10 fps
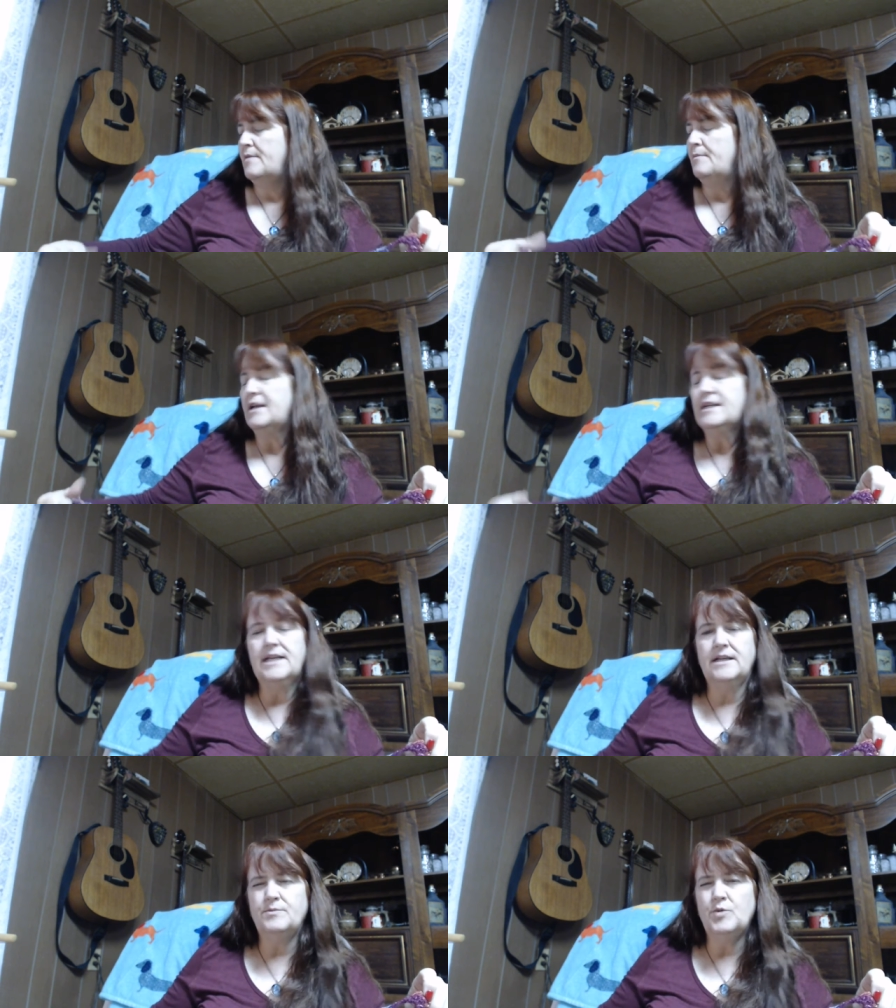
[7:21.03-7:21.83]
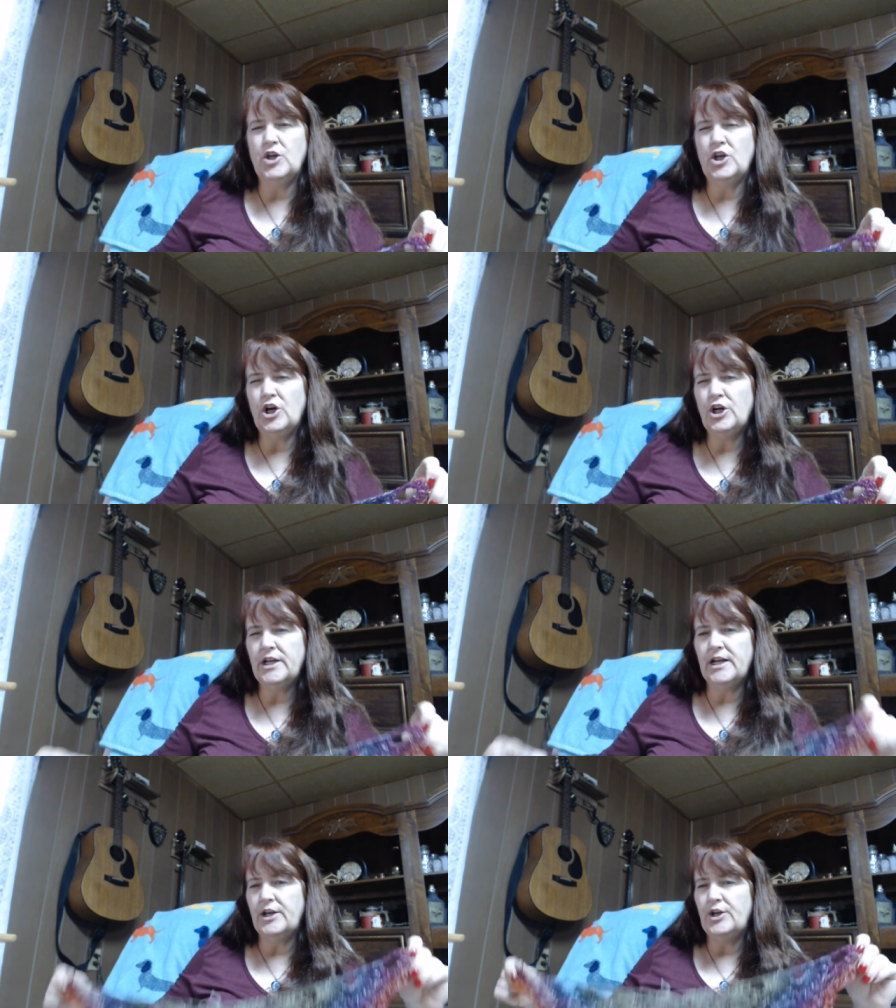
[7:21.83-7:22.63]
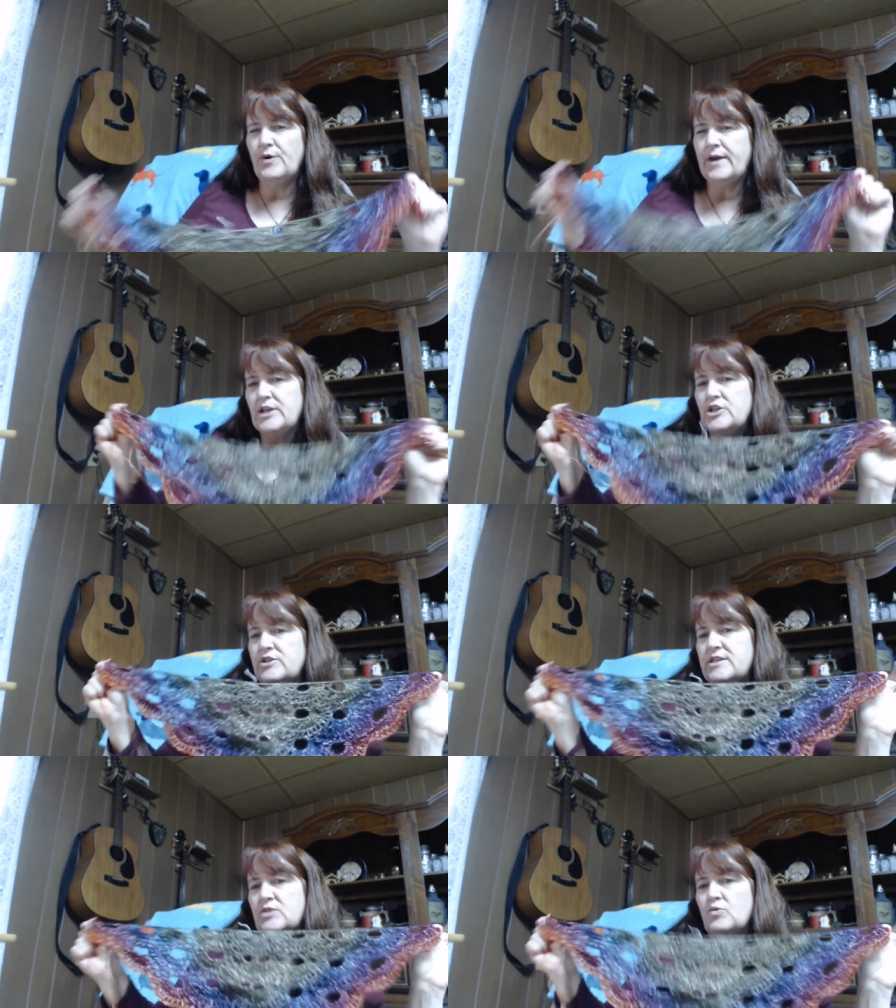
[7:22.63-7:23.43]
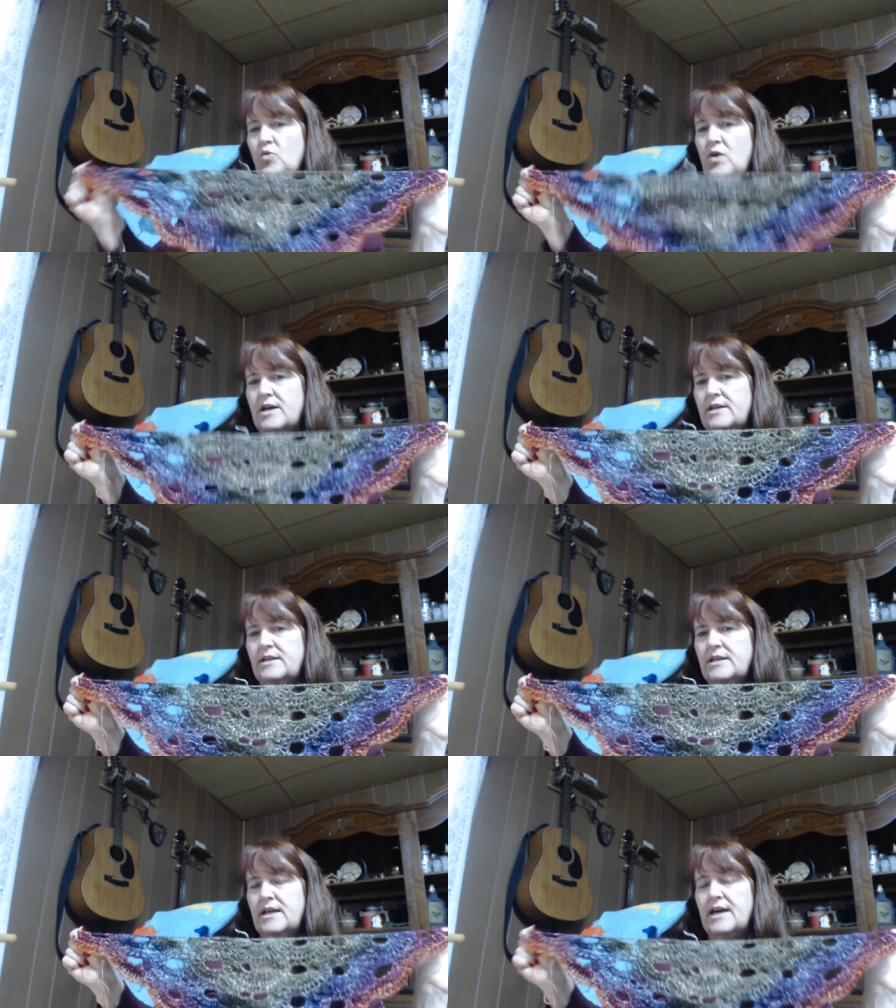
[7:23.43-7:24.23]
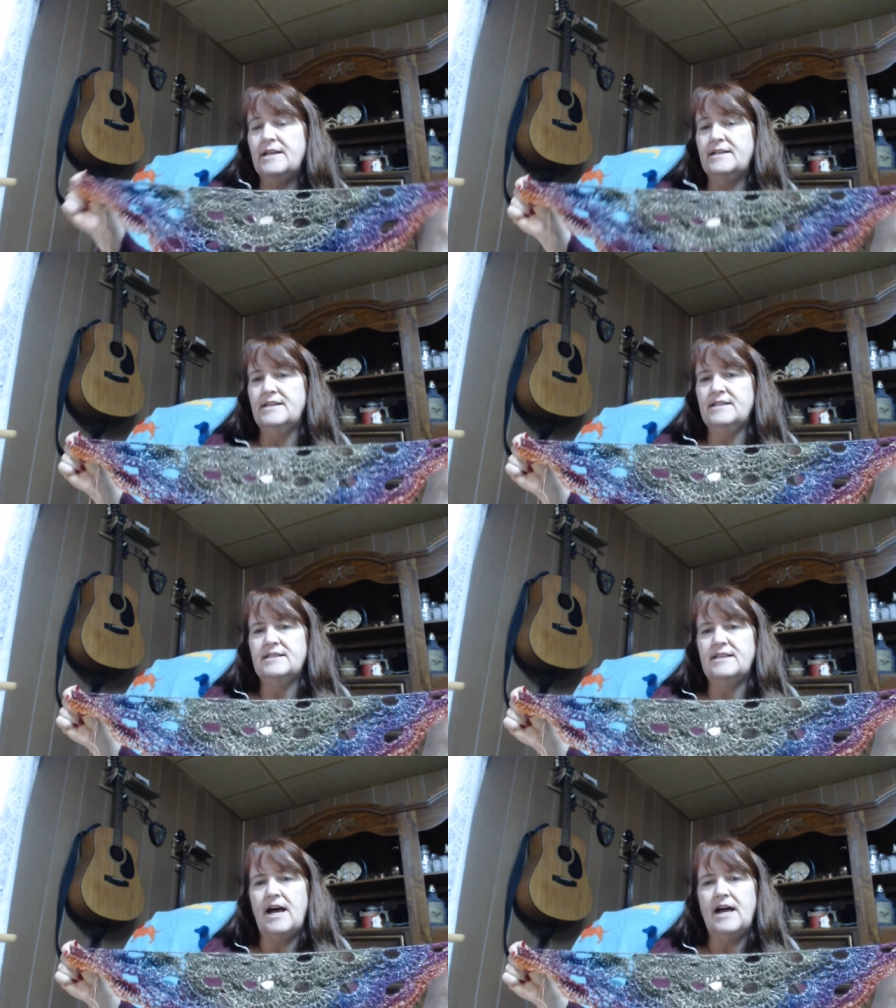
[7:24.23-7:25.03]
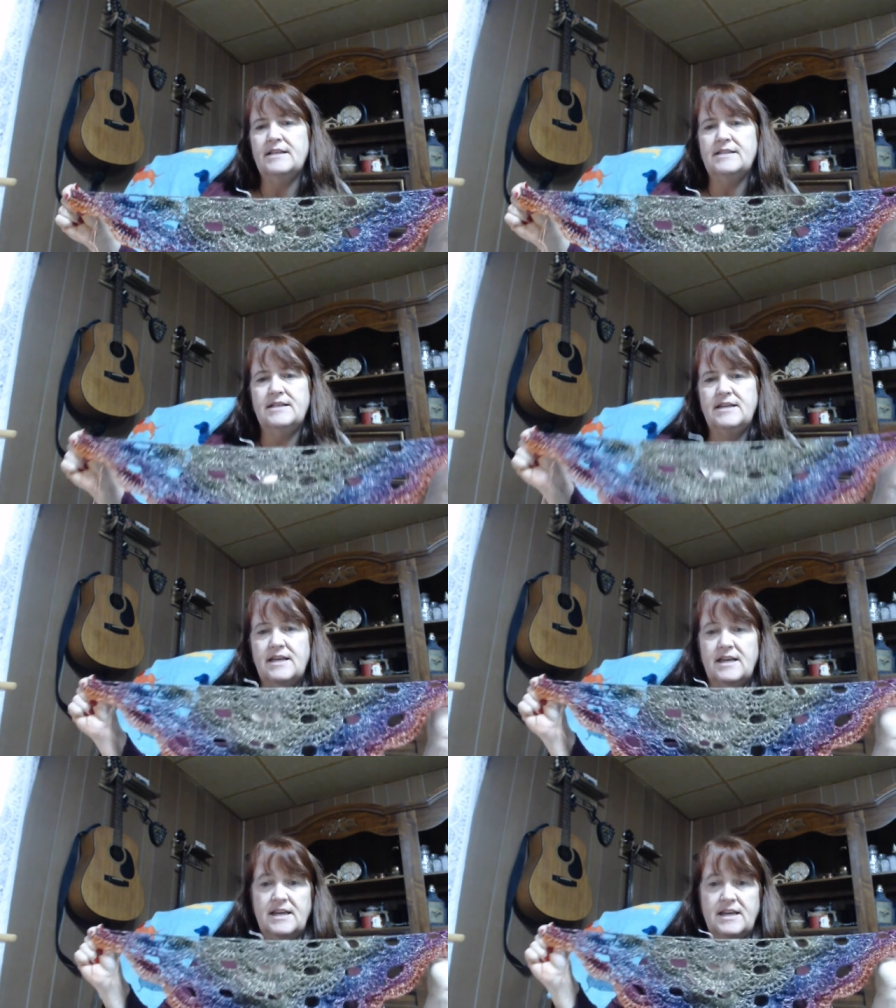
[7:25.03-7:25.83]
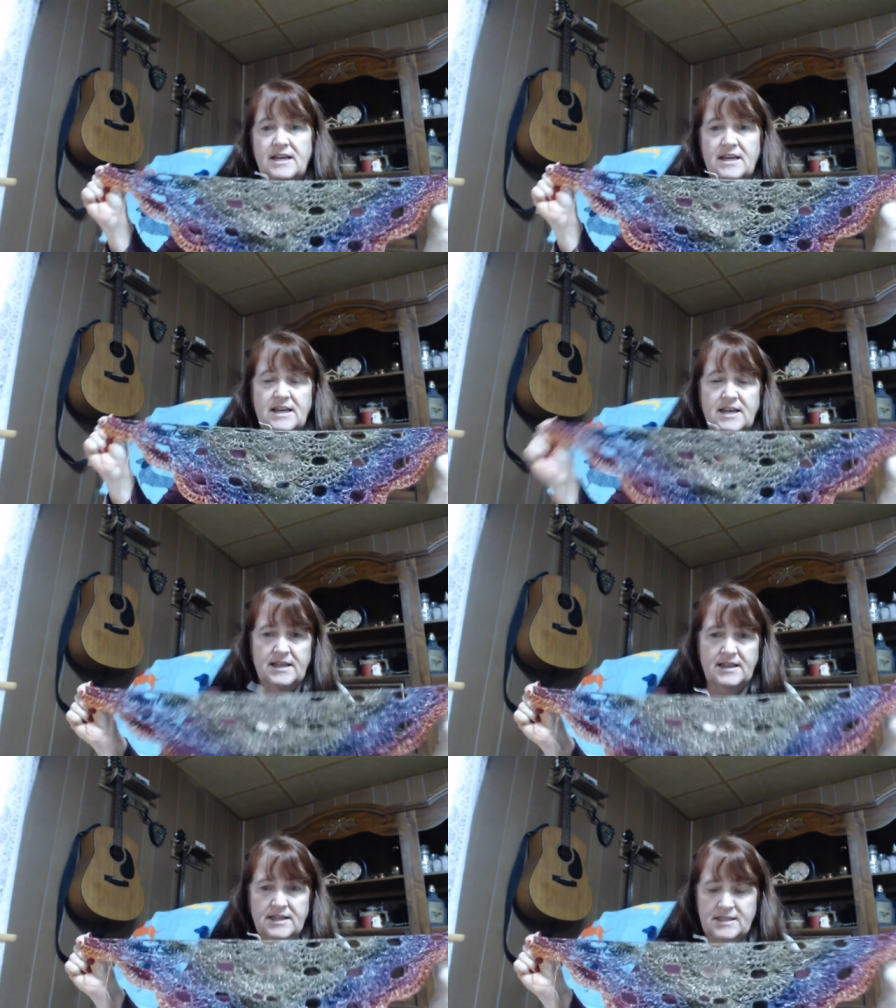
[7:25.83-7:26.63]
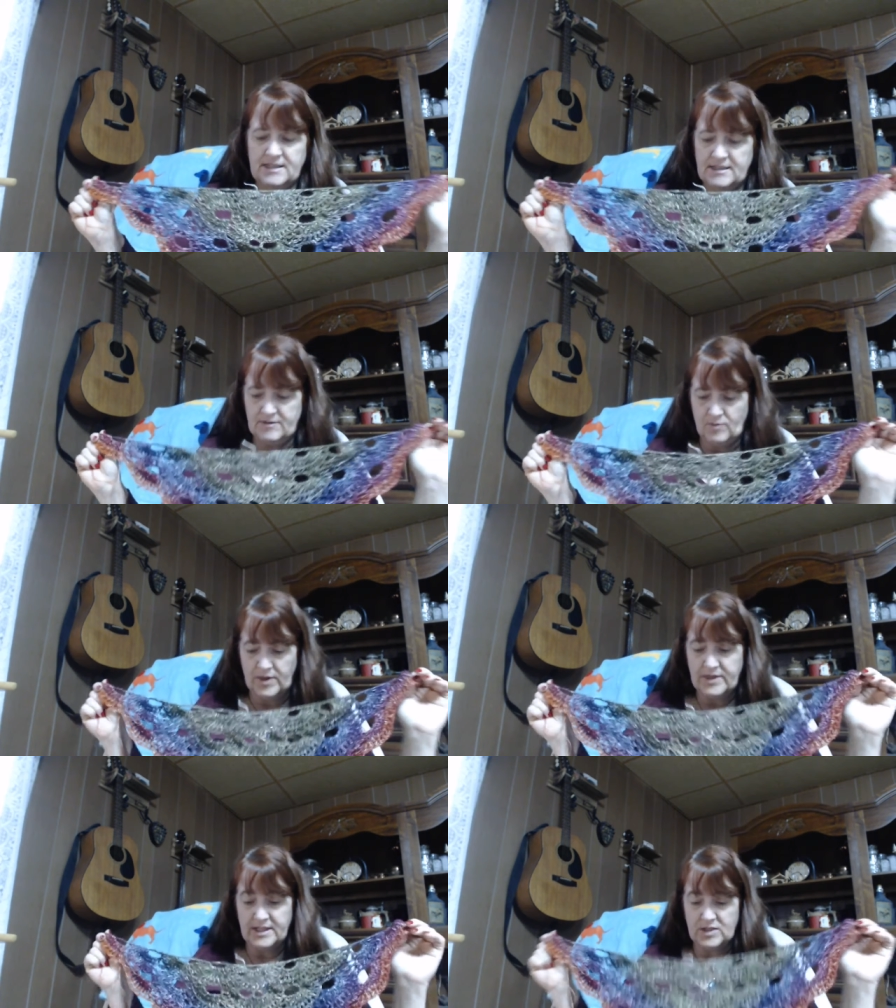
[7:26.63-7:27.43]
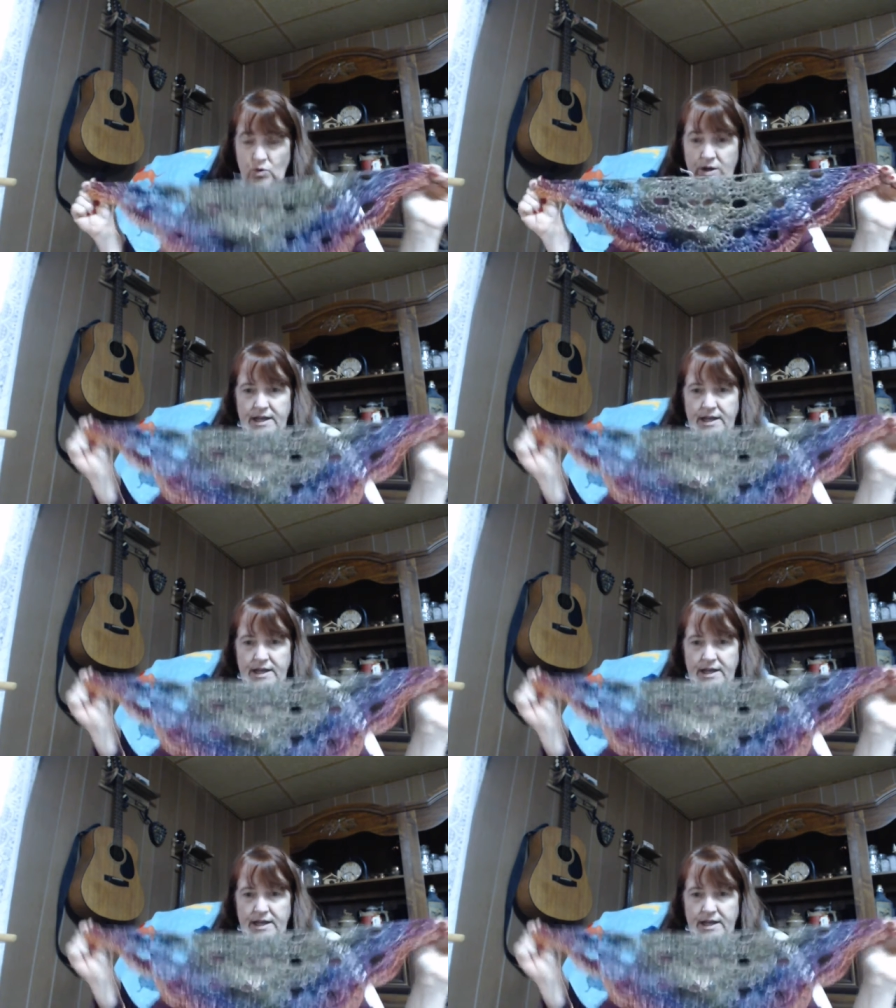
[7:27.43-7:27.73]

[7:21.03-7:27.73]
but it takes more yarn, and I know I can do this one at a decent size in this with this one